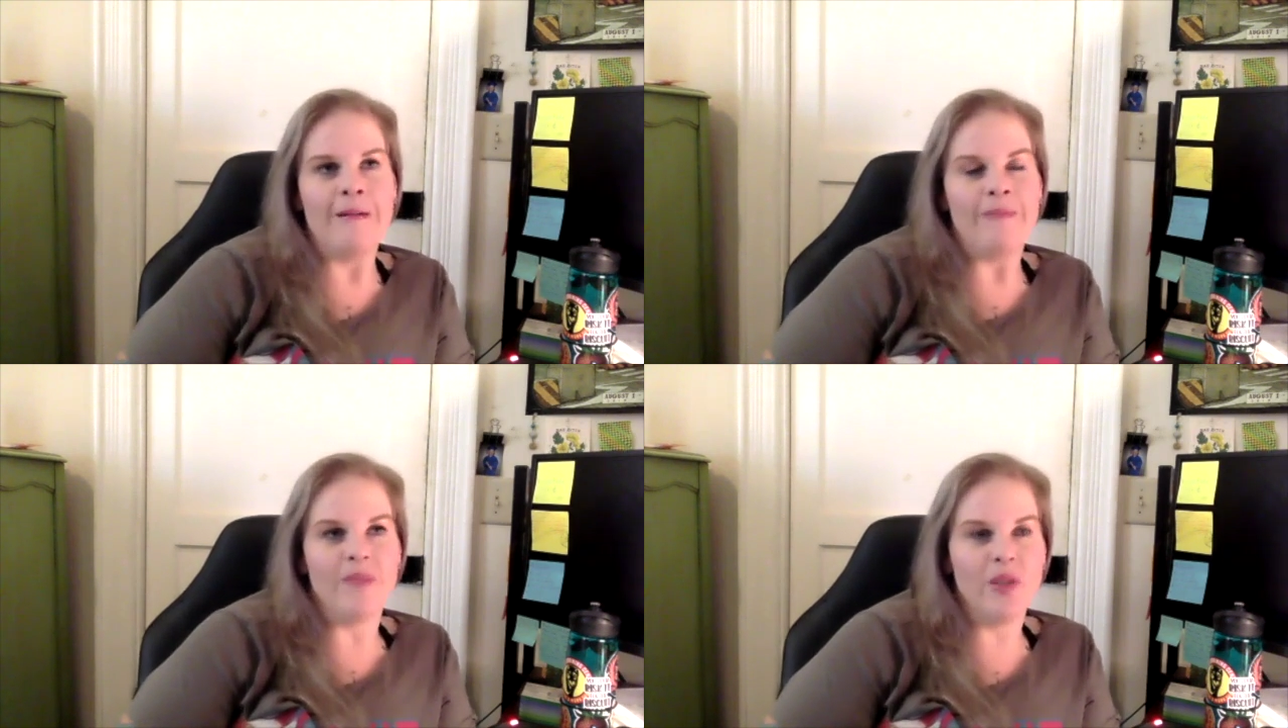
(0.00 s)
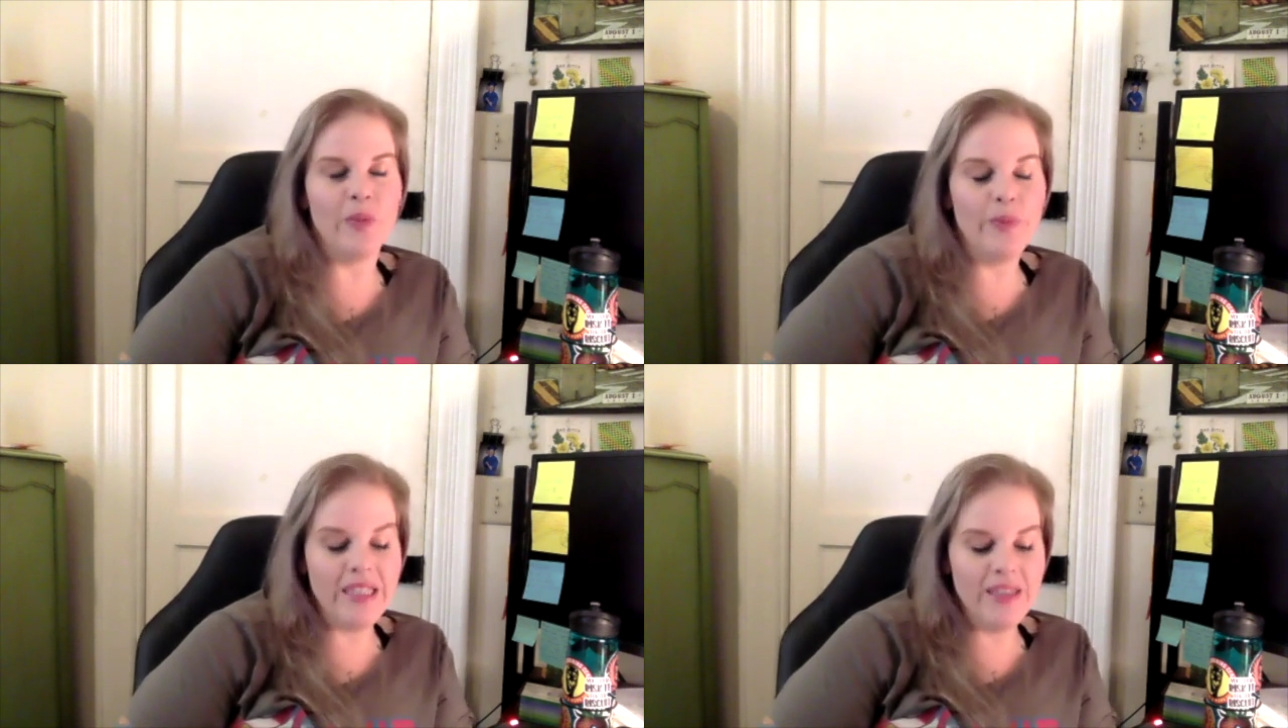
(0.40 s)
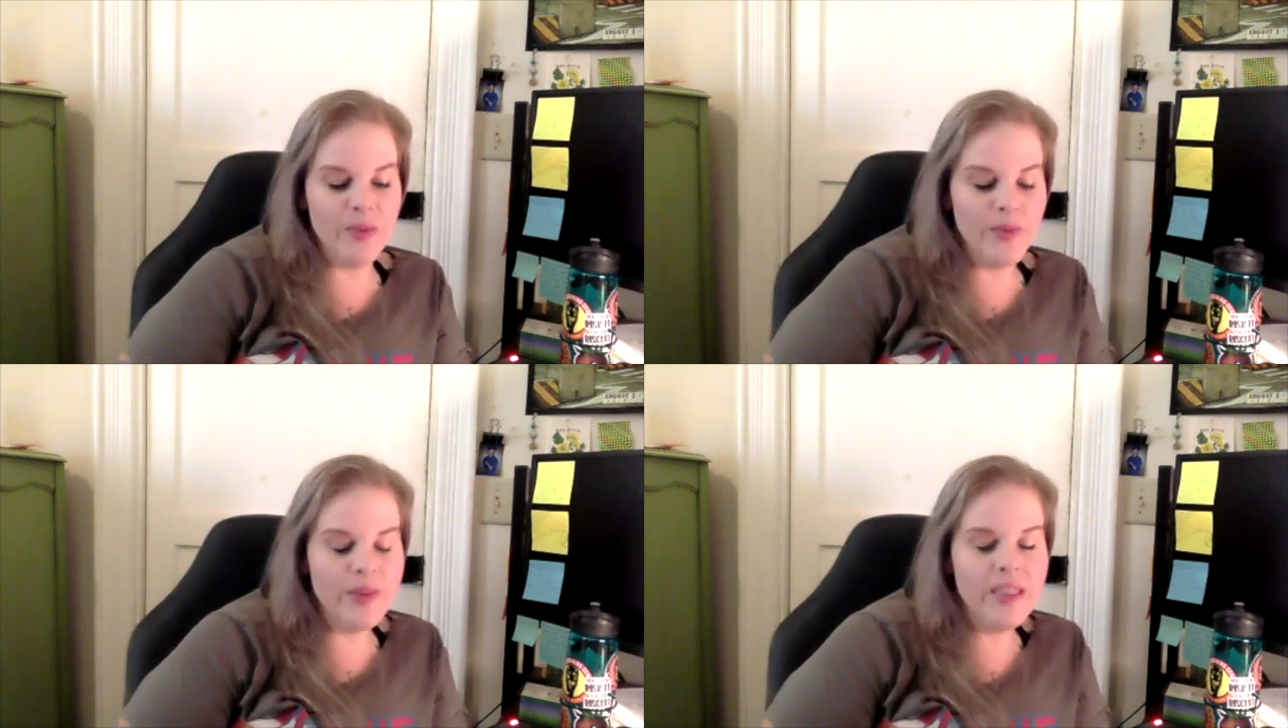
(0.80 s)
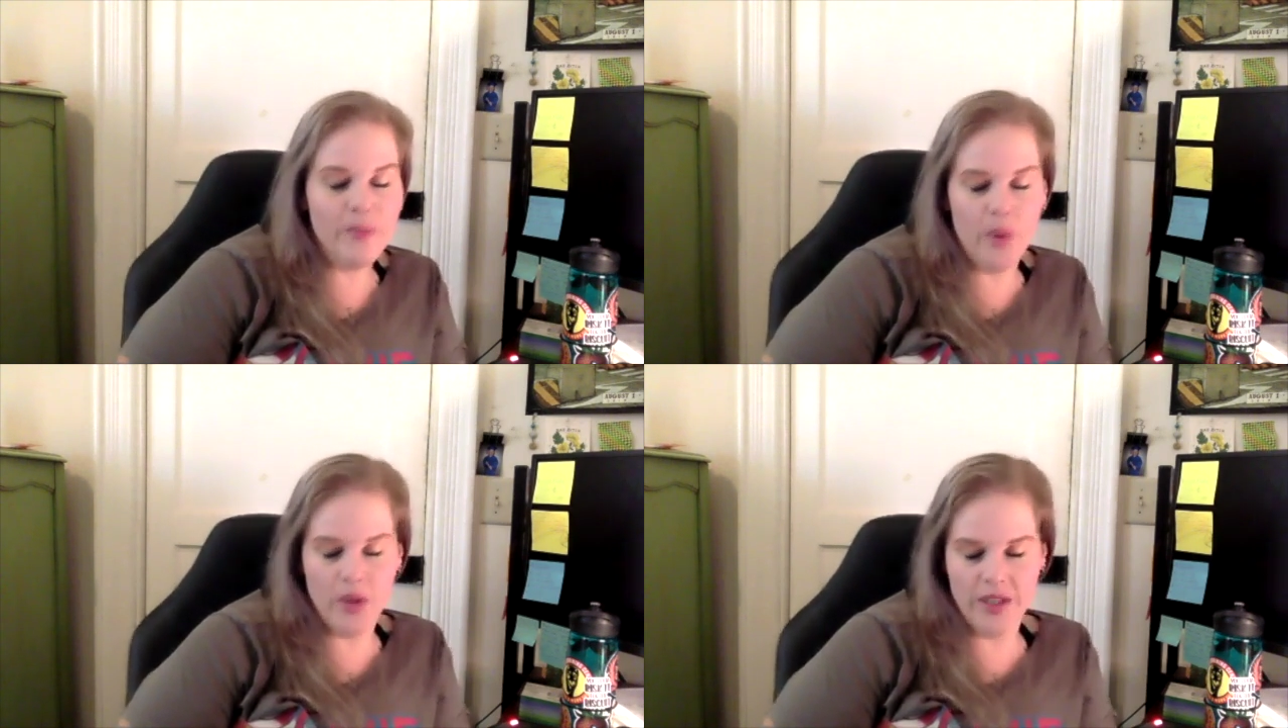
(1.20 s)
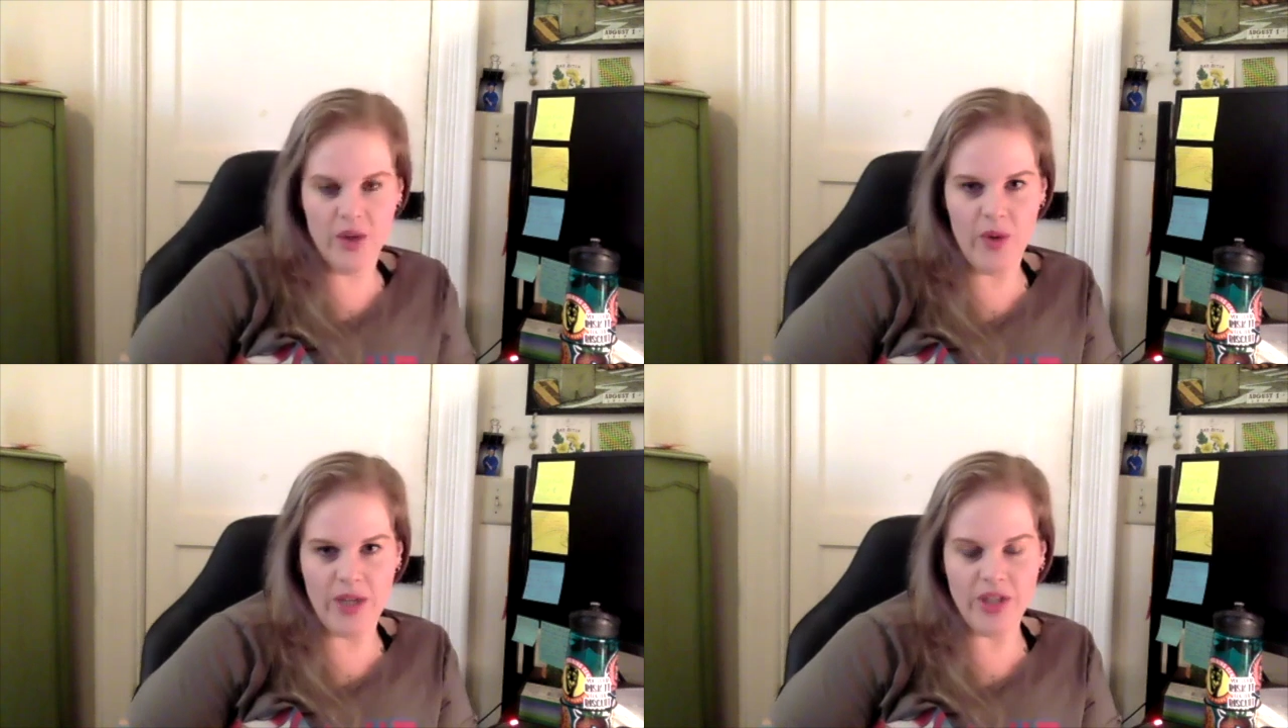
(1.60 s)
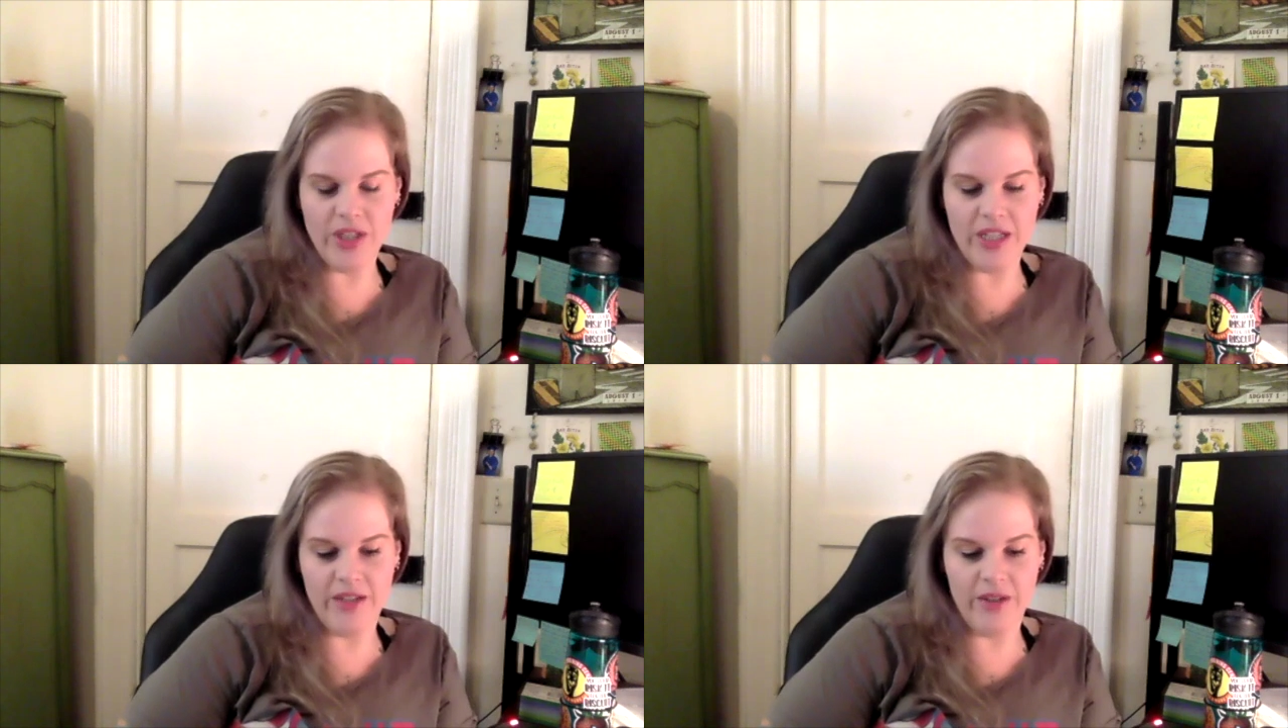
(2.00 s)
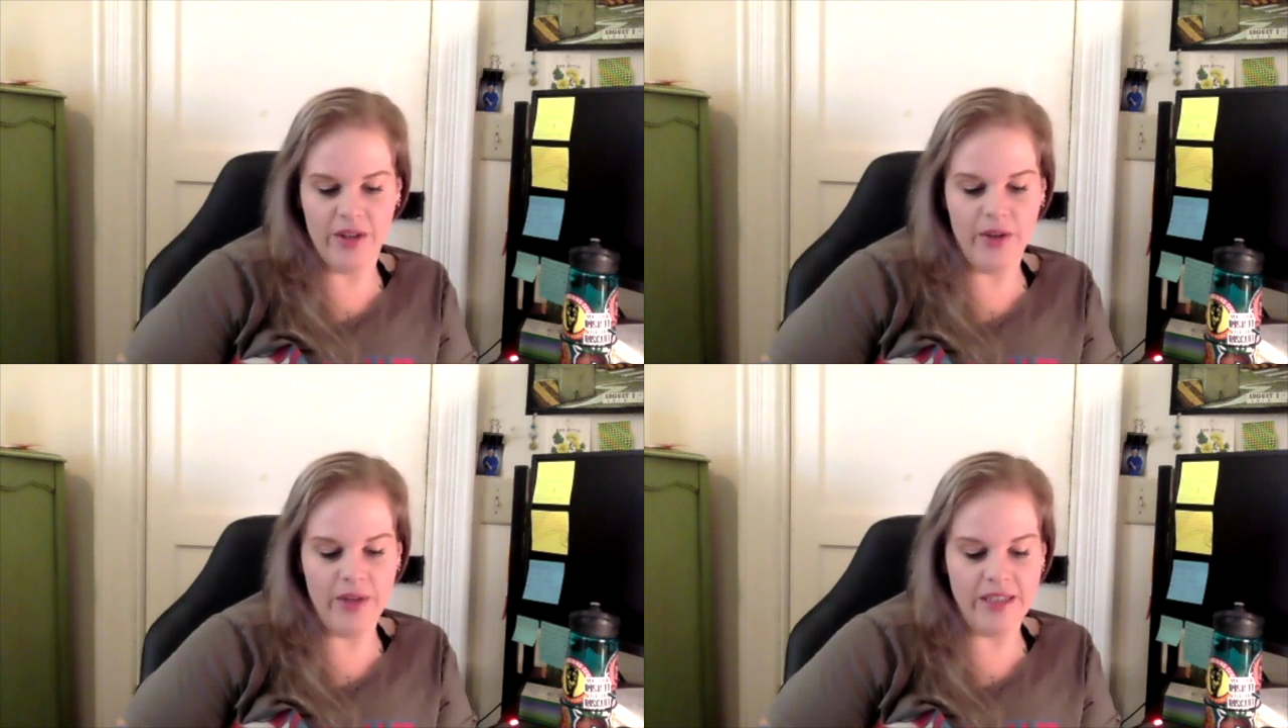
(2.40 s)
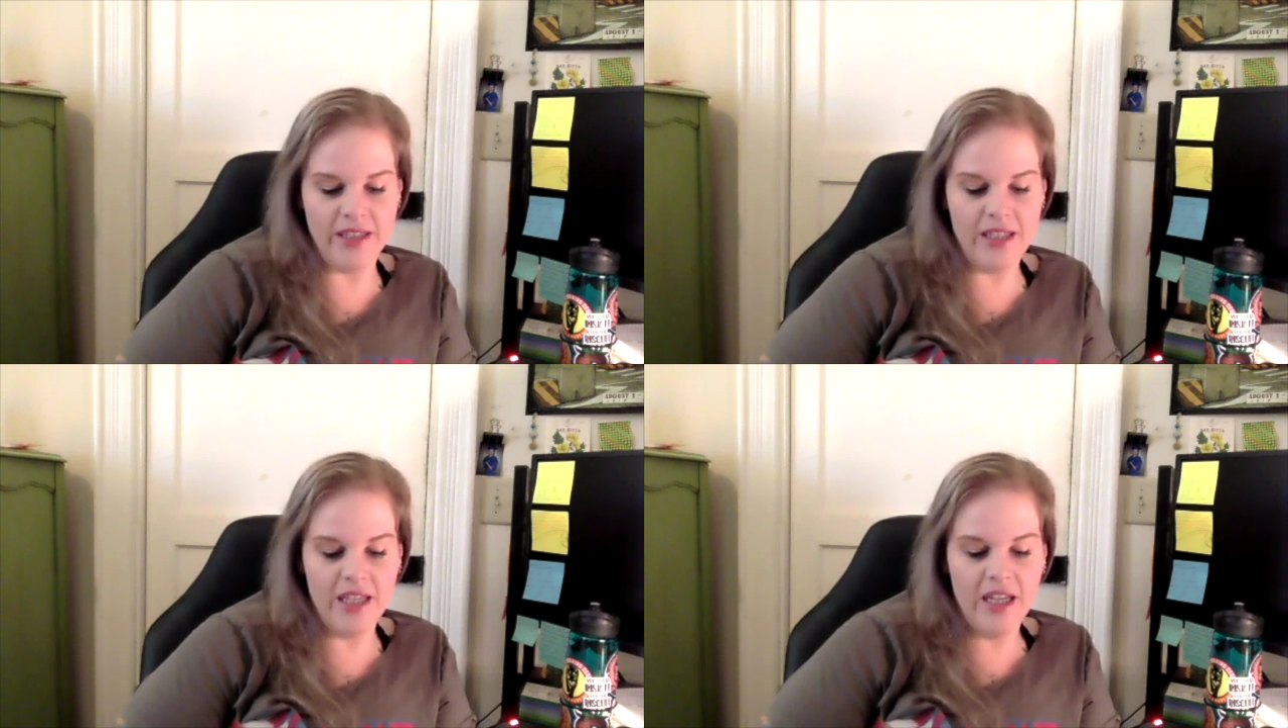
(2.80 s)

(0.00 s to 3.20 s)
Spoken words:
So Billy, the really important question here though is,